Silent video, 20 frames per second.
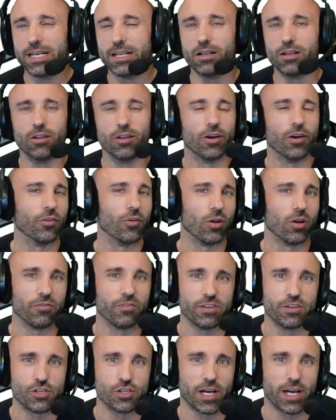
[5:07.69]
learn all of
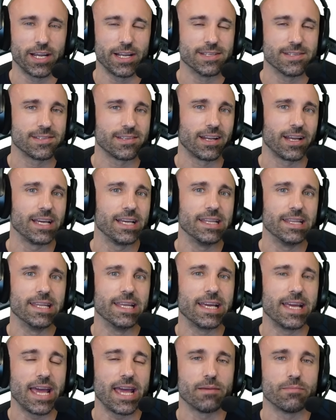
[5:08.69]
the giants that are in
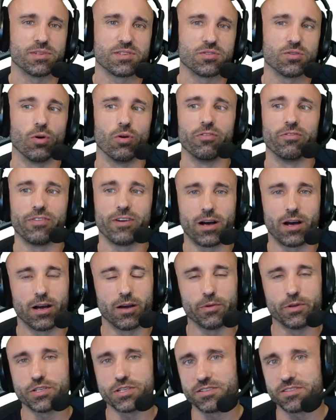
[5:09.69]
the game so far,
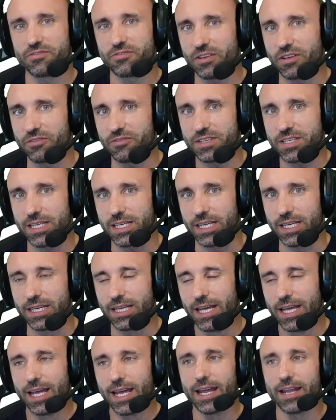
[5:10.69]
which is 15,
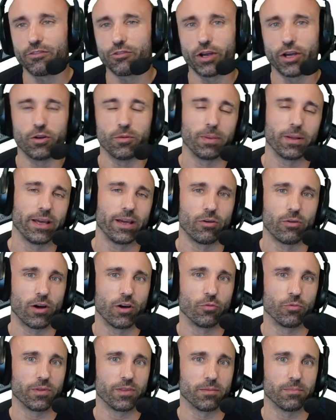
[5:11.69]
and try to play
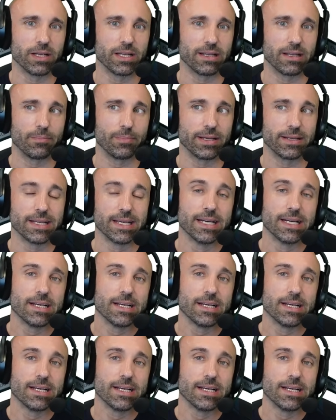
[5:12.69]
around with them a little bit.